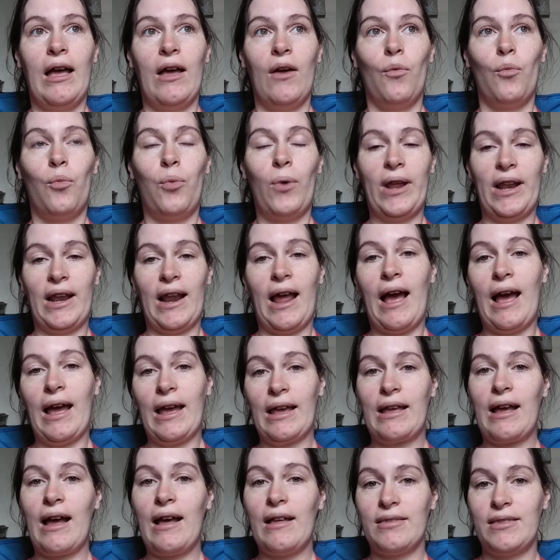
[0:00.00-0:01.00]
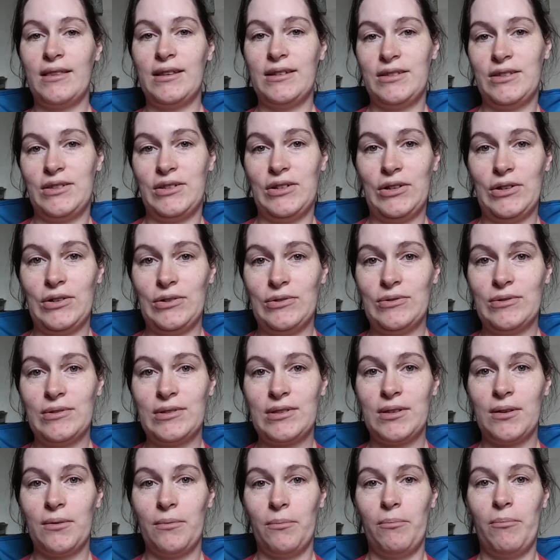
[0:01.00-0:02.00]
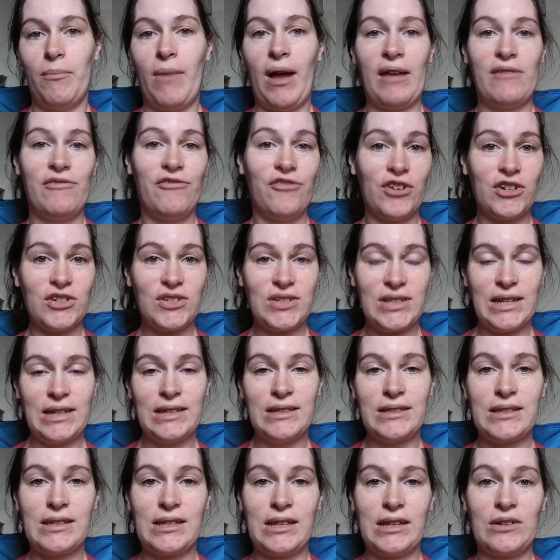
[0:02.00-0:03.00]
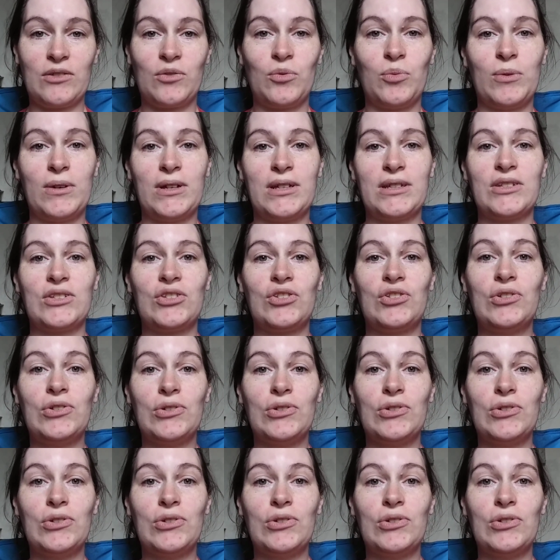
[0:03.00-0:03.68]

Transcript: when I got this news, my first instinct was